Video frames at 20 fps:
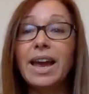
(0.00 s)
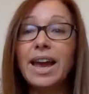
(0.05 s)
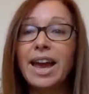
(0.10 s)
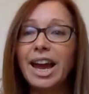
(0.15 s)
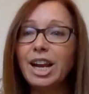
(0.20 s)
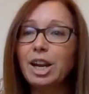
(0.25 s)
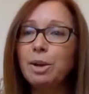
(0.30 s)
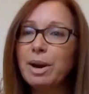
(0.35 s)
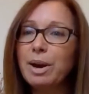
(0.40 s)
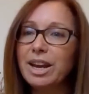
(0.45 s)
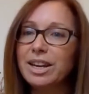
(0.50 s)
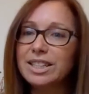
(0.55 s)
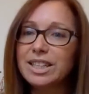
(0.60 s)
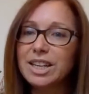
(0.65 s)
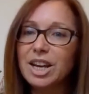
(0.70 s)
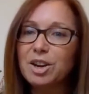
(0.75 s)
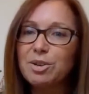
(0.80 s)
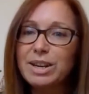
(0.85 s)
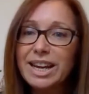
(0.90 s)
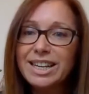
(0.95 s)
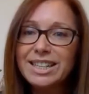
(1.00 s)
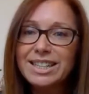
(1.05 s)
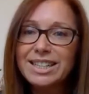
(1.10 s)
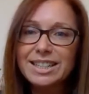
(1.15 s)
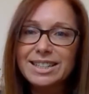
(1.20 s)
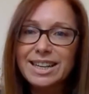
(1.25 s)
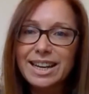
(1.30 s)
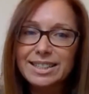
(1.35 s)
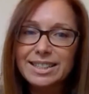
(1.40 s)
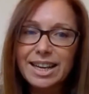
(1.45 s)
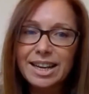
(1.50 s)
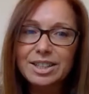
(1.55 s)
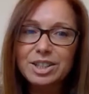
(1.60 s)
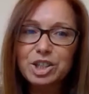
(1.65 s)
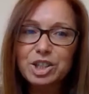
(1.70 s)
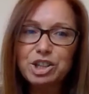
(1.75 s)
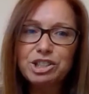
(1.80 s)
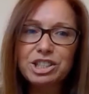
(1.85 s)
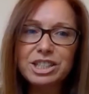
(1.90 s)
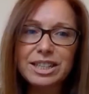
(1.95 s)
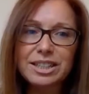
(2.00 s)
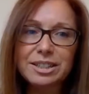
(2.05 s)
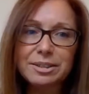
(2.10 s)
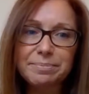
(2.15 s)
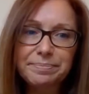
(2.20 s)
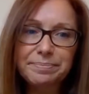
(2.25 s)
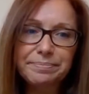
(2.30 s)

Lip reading: Anyway, so ladies, let's get started.